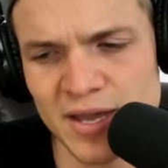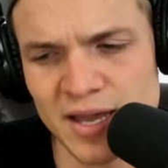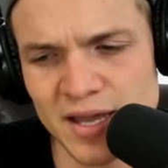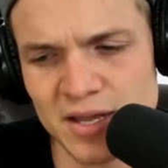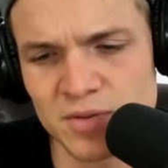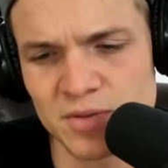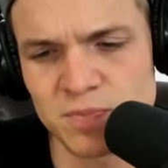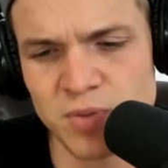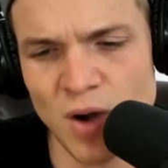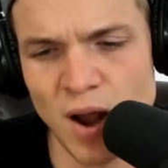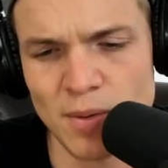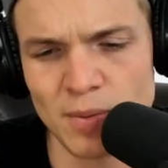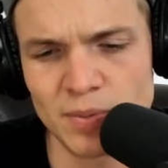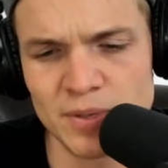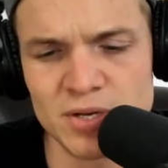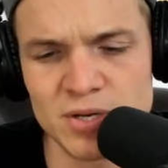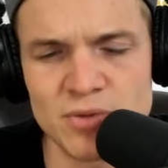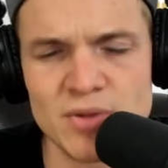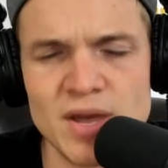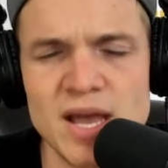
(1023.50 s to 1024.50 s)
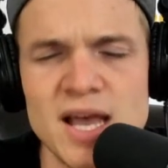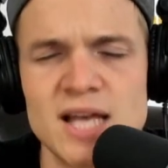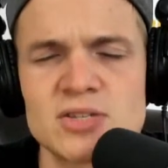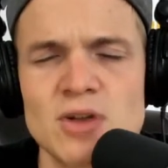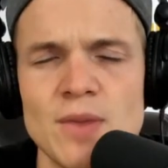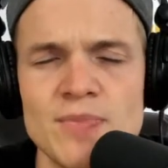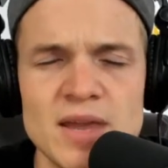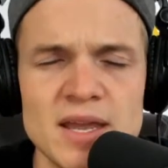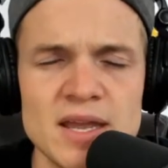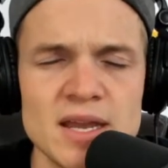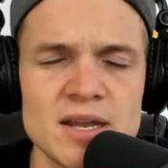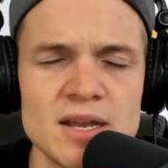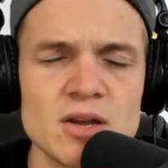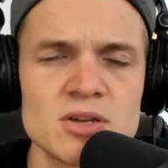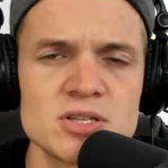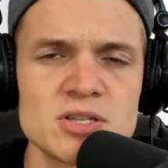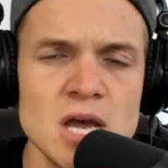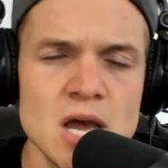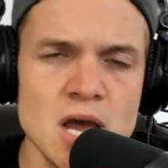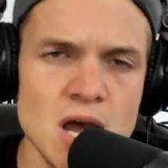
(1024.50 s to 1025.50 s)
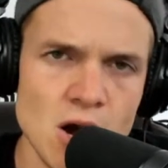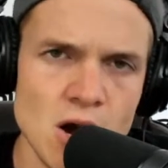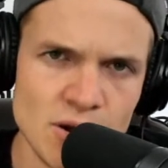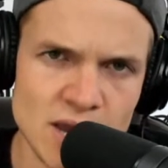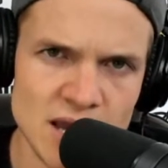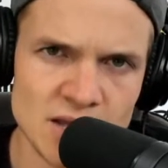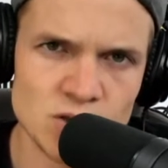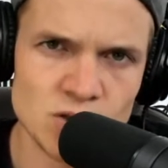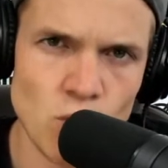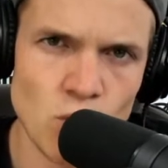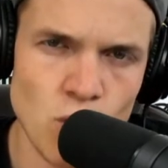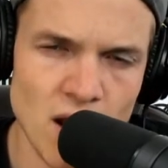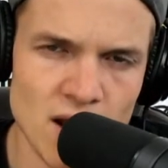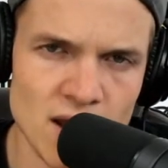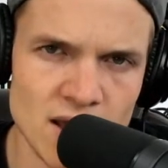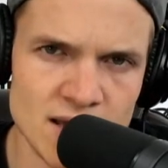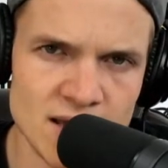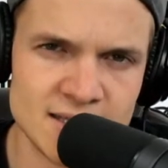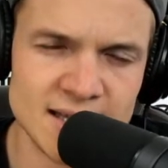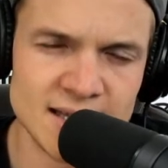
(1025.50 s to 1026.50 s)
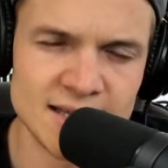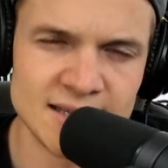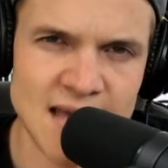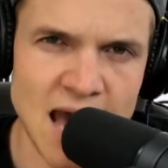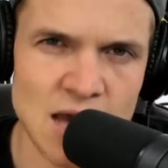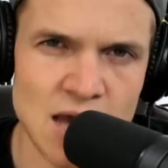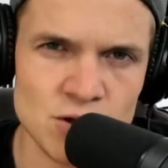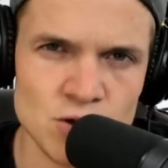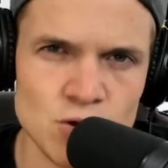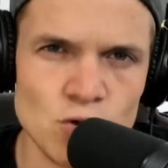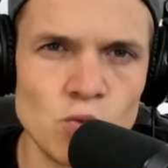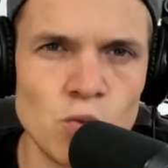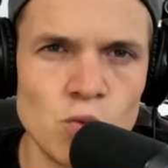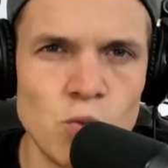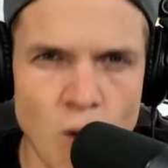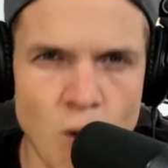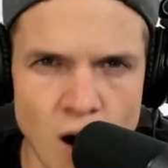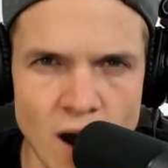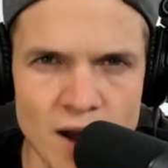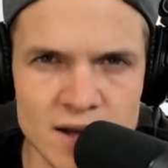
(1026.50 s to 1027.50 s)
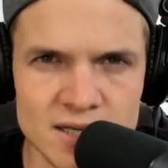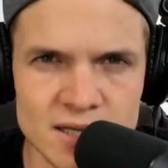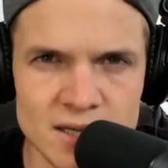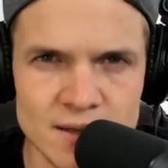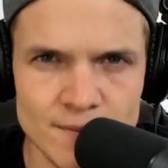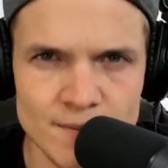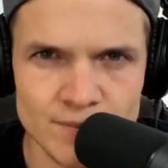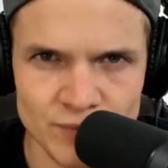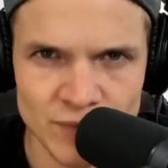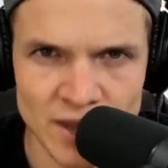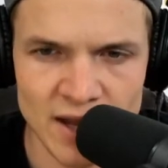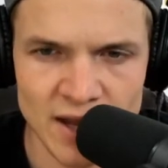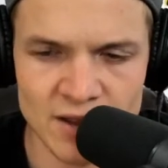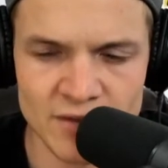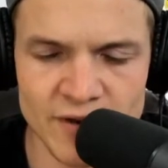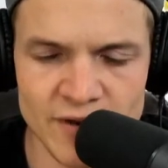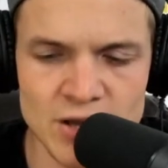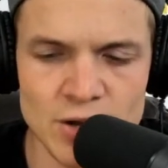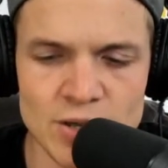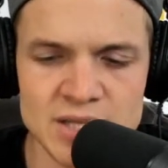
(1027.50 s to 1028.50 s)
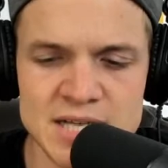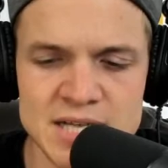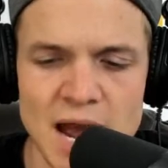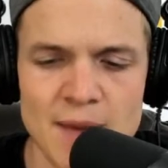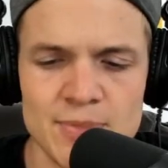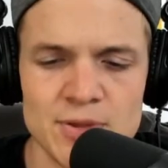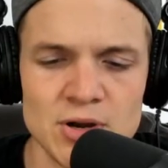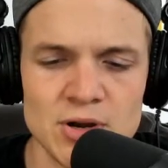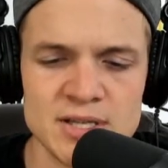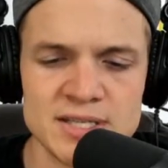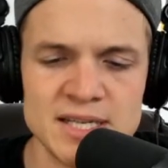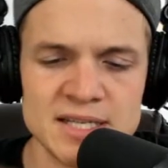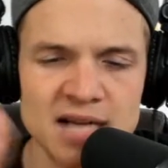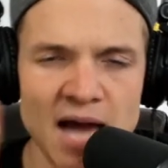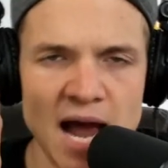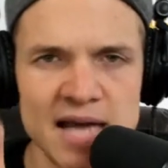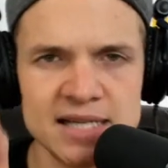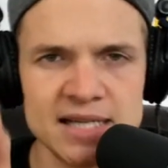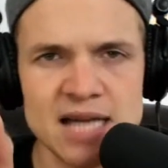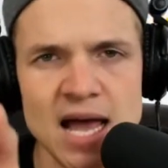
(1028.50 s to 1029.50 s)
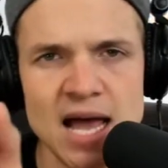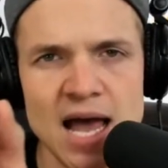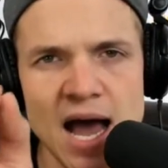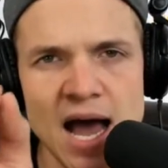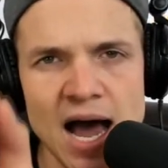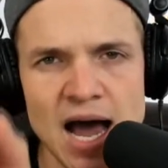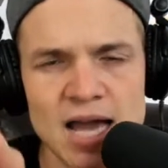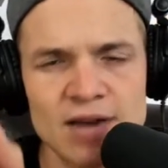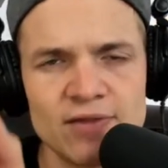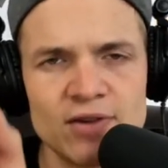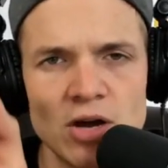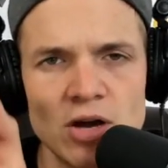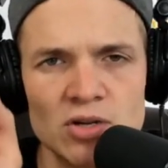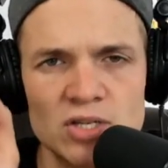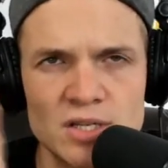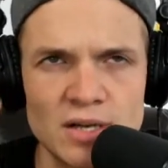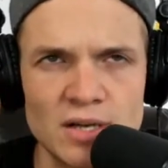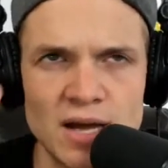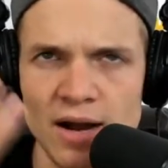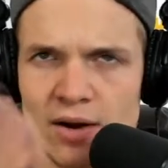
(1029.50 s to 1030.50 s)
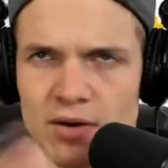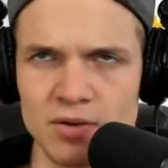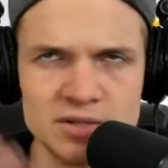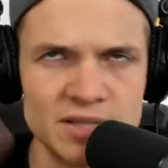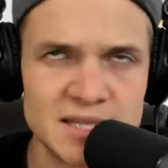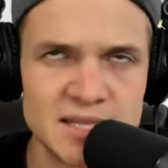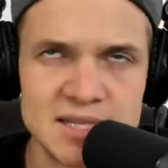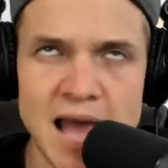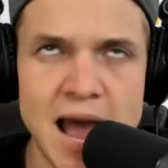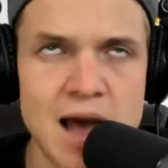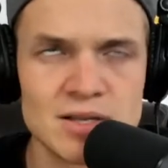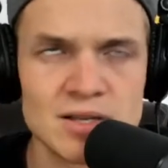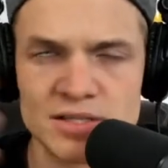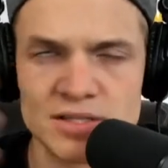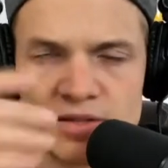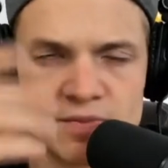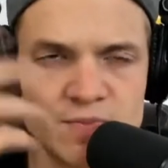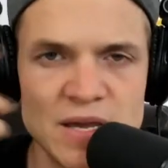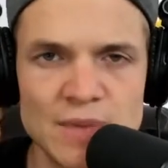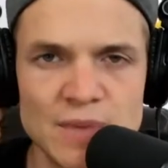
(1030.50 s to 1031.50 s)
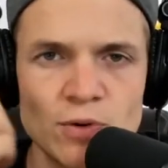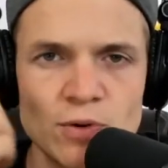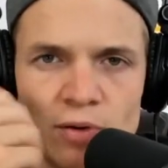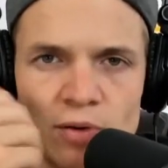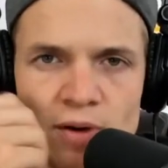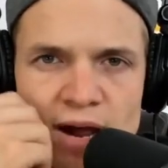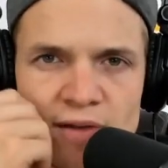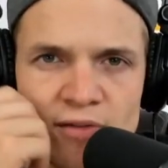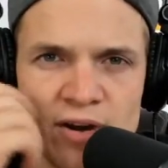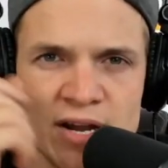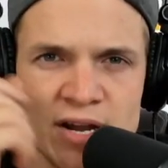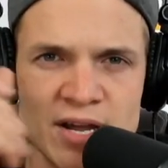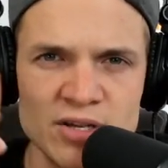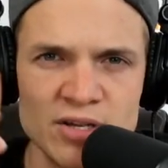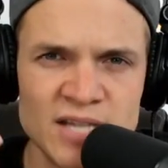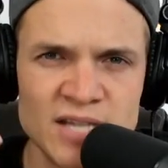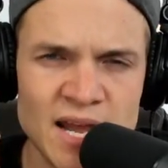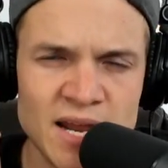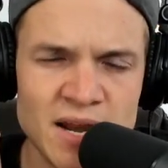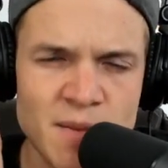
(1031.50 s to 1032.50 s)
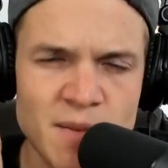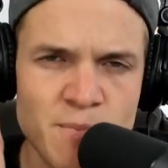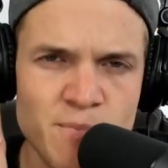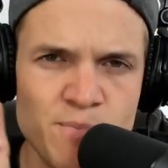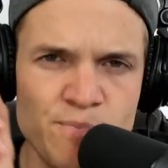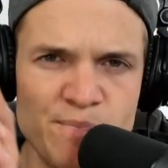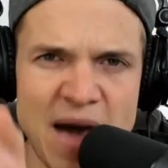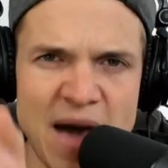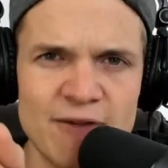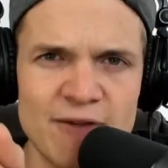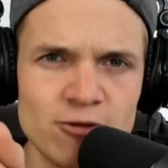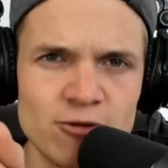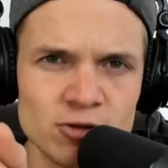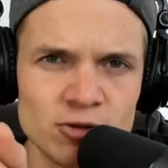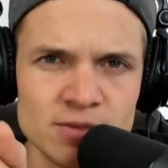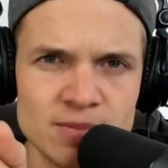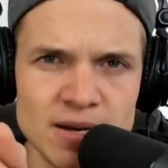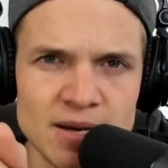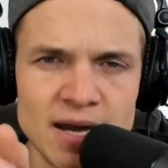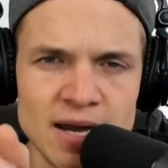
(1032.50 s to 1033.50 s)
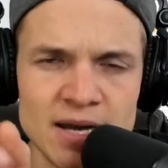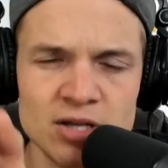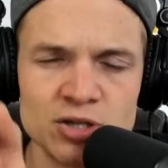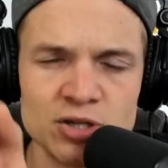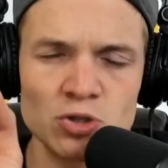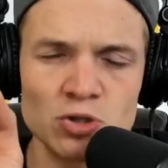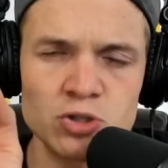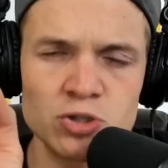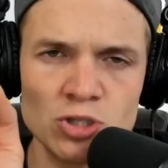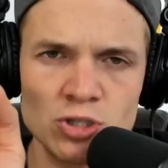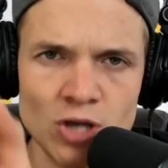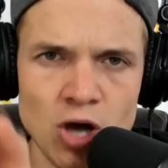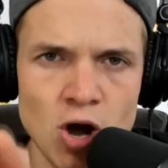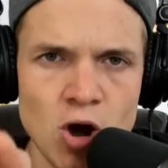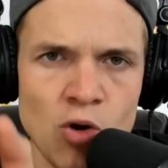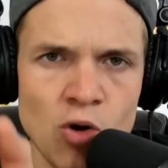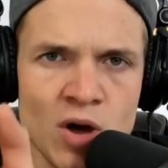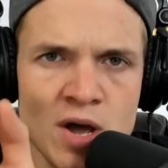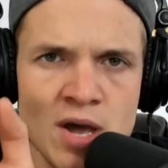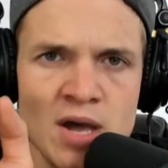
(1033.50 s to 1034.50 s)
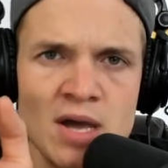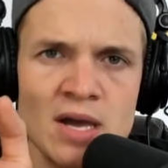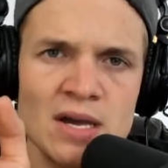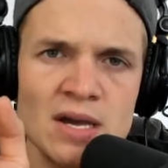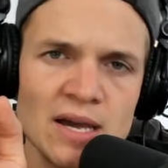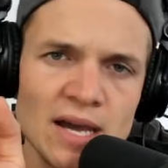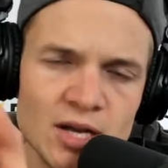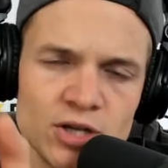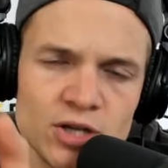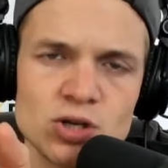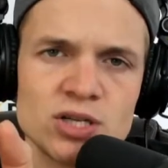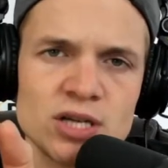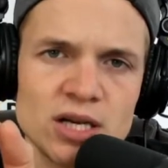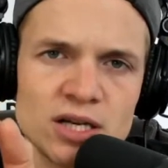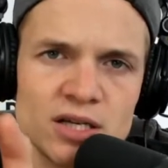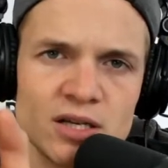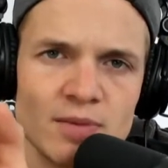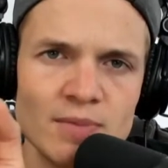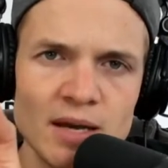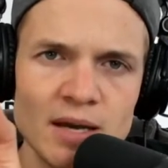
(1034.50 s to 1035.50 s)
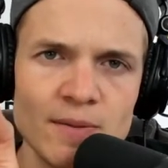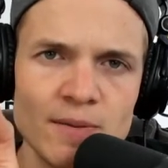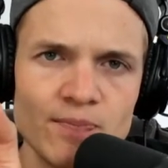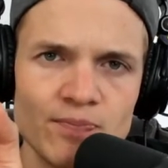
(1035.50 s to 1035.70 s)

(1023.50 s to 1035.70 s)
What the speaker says: I could probably do this. Or I'm thinking, he goes, okay, so what is it that you want? And in the video, he stopped there and he says, guys, I have coached, I don't know, it's like thousands of people or whatever. And he goes, it baffles me. And it's so interesting to me